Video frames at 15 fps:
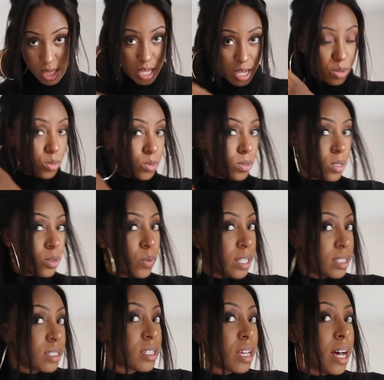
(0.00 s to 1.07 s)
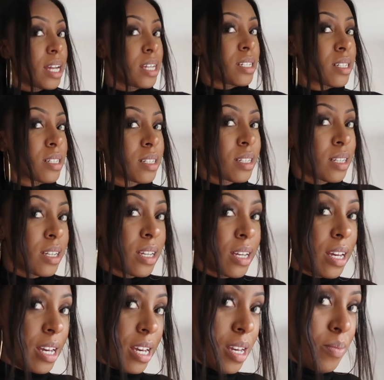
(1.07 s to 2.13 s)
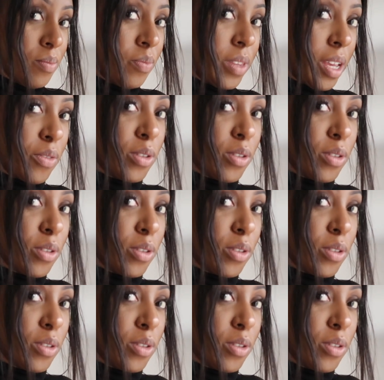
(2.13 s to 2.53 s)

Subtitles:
and then all to one side. I